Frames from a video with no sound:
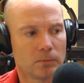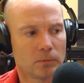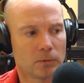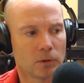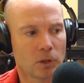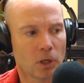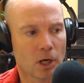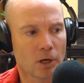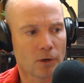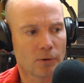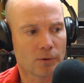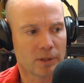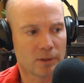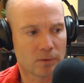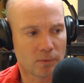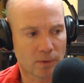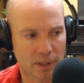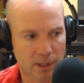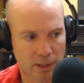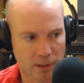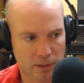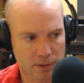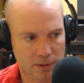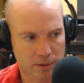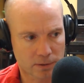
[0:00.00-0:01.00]
lottery
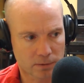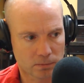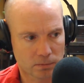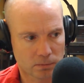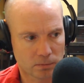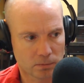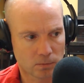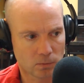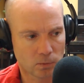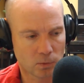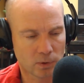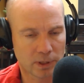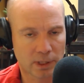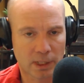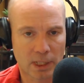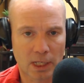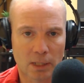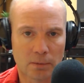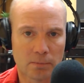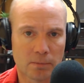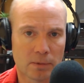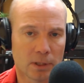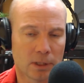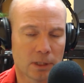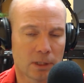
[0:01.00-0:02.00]
winners, when they get
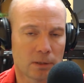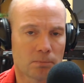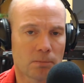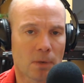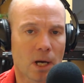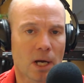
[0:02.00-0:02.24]
$1 million,